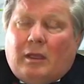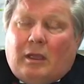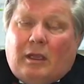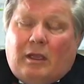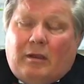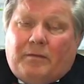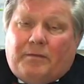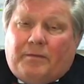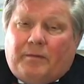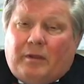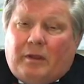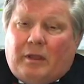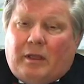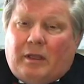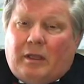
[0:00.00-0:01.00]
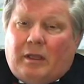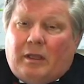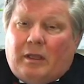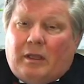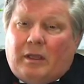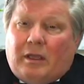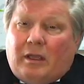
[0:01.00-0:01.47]
If
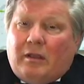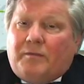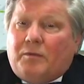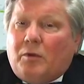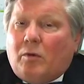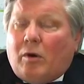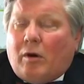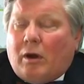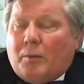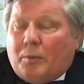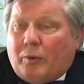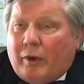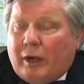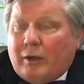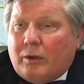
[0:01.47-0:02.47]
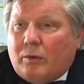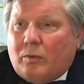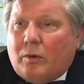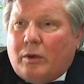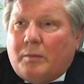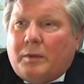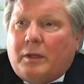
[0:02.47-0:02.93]
you are a pregnant
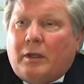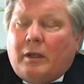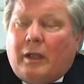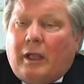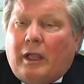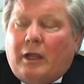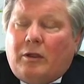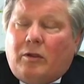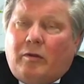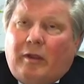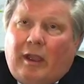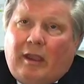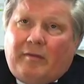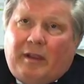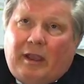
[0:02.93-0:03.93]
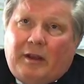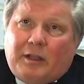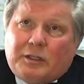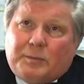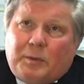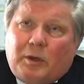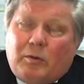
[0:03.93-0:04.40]
woman and you have had
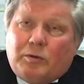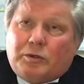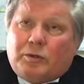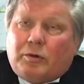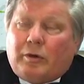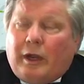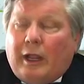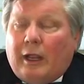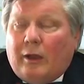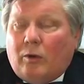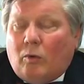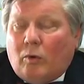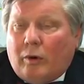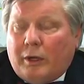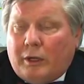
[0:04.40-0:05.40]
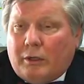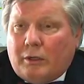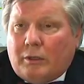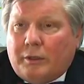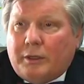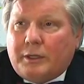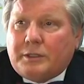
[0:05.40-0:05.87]
exposure and or
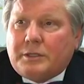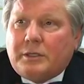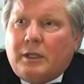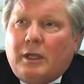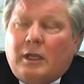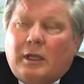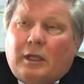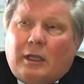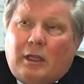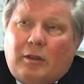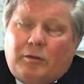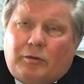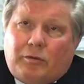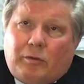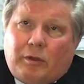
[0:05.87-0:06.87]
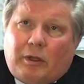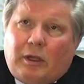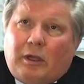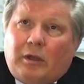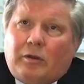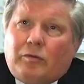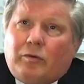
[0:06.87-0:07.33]
illness either to the
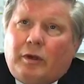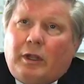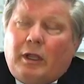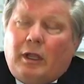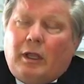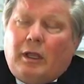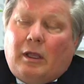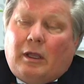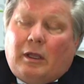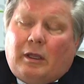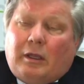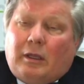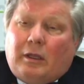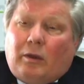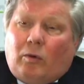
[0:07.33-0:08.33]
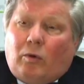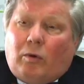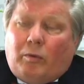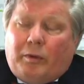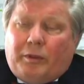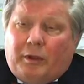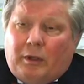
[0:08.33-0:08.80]
country or
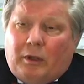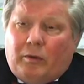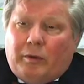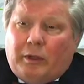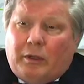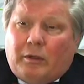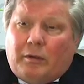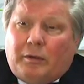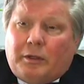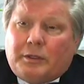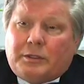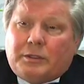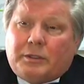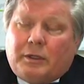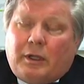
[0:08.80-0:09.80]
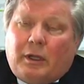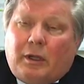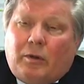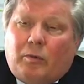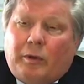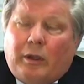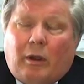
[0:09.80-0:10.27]
with a known illness.
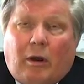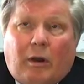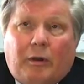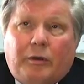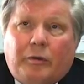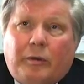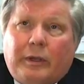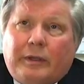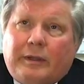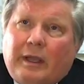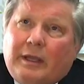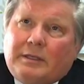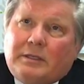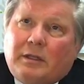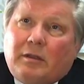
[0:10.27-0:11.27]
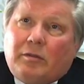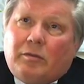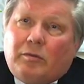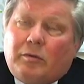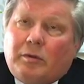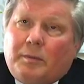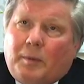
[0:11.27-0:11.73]
We are doing testing
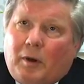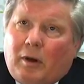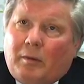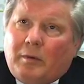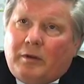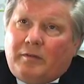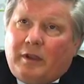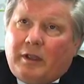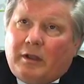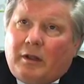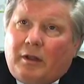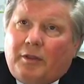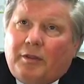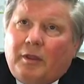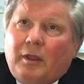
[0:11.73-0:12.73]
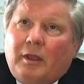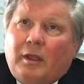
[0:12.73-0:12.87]
through the Department of Health